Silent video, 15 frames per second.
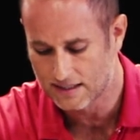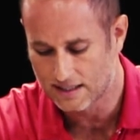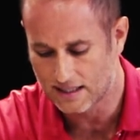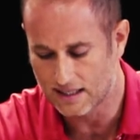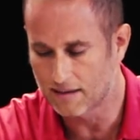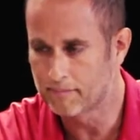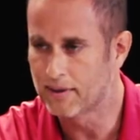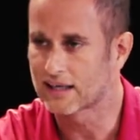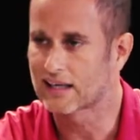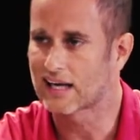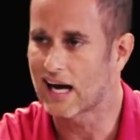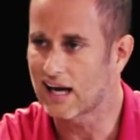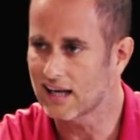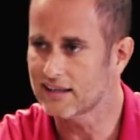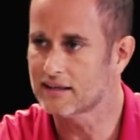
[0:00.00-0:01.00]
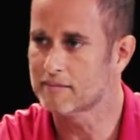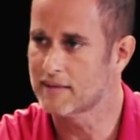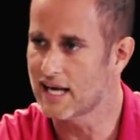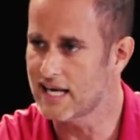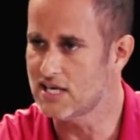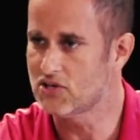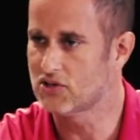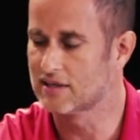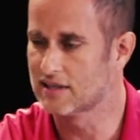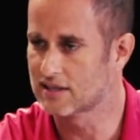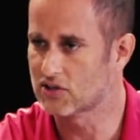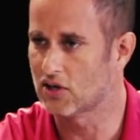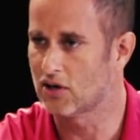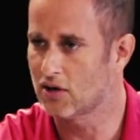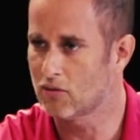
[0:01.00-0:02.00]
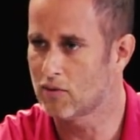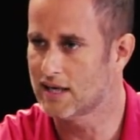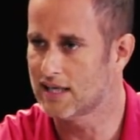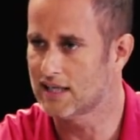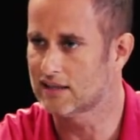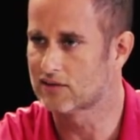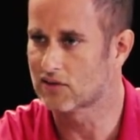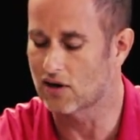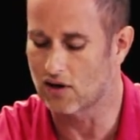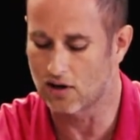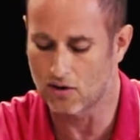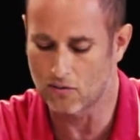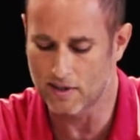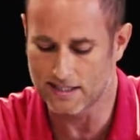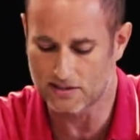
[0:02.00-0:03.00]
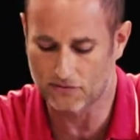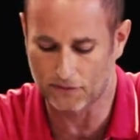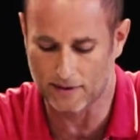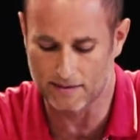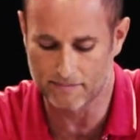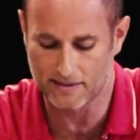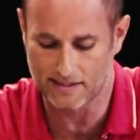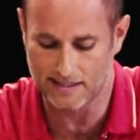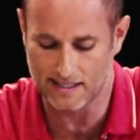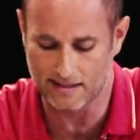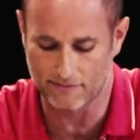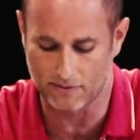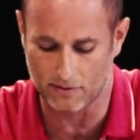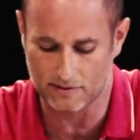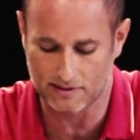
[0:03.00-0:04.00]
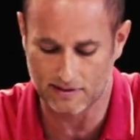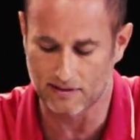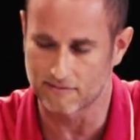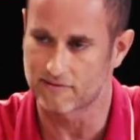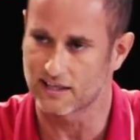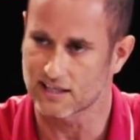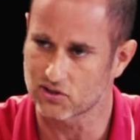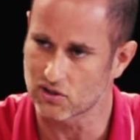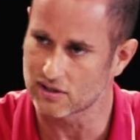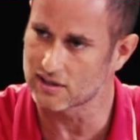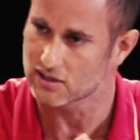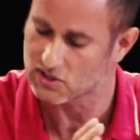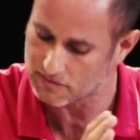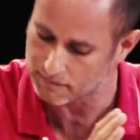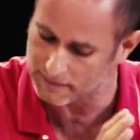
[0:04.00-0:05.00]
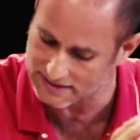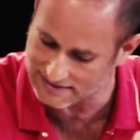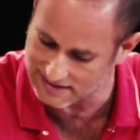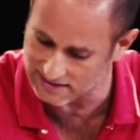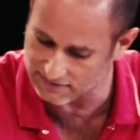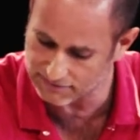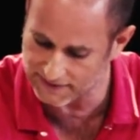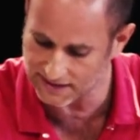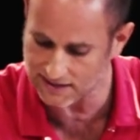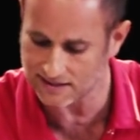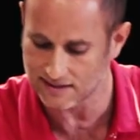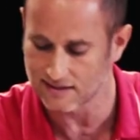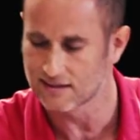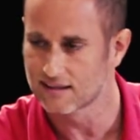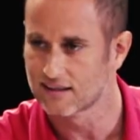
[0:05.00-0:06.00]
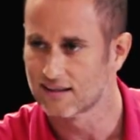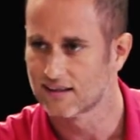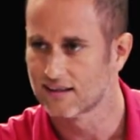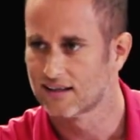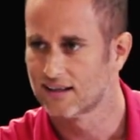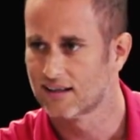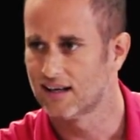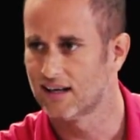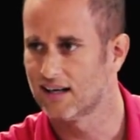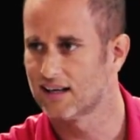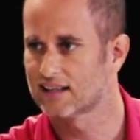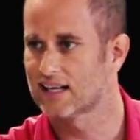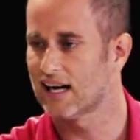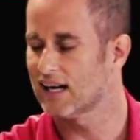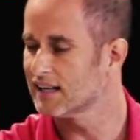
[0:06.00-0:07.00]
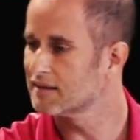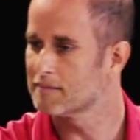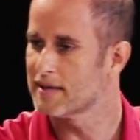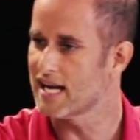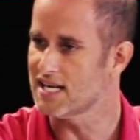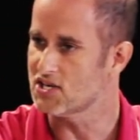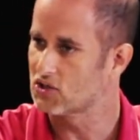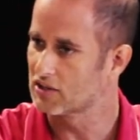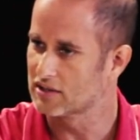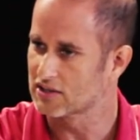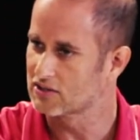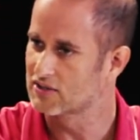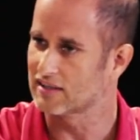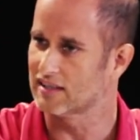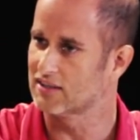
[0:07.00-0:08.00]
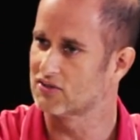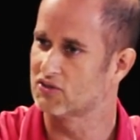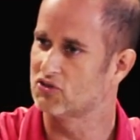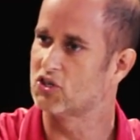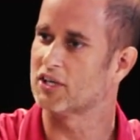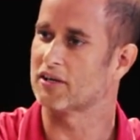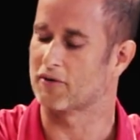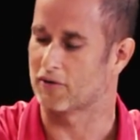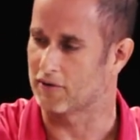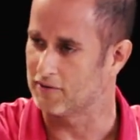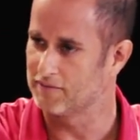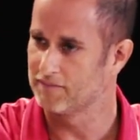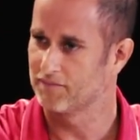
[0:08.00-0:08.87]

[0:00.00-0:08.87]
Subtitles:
But condemnation is always from the devil. Conviction is specific. Condemnation is general,